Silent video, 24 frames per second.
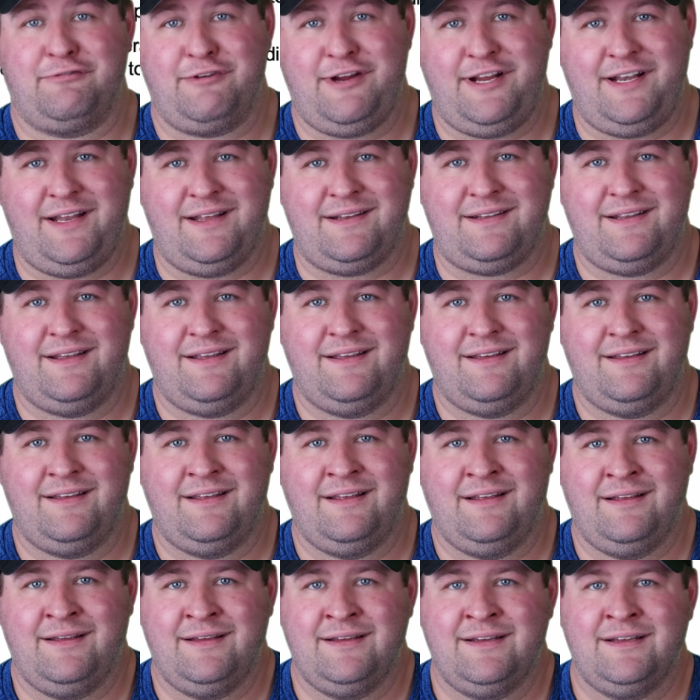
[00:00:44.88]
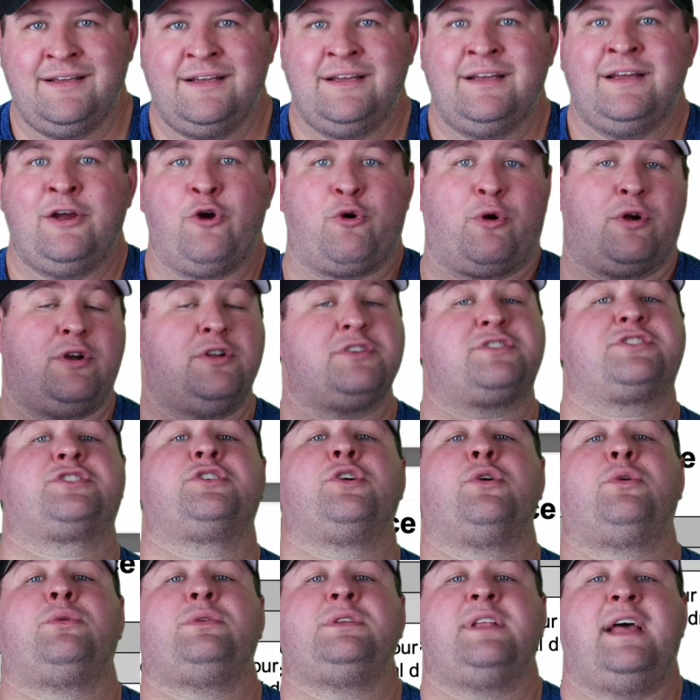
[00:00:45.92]
read it. We're going to
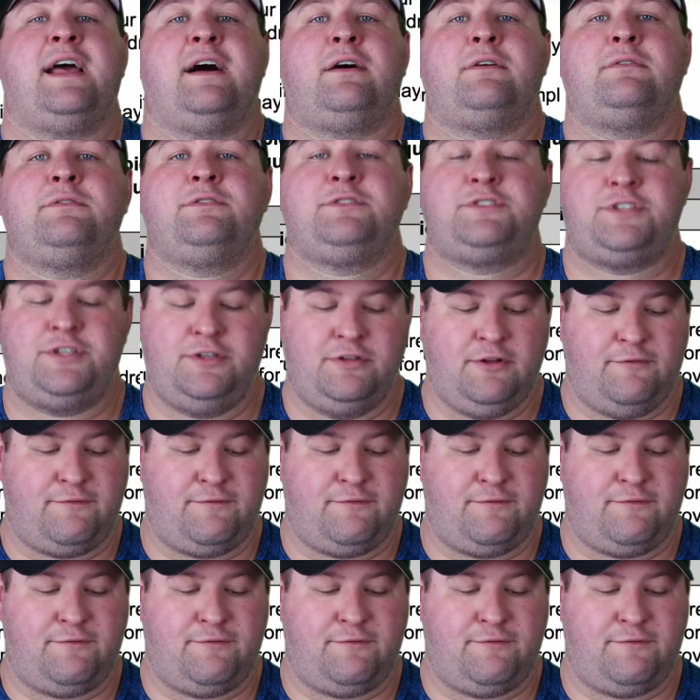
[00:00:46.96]
scroll down to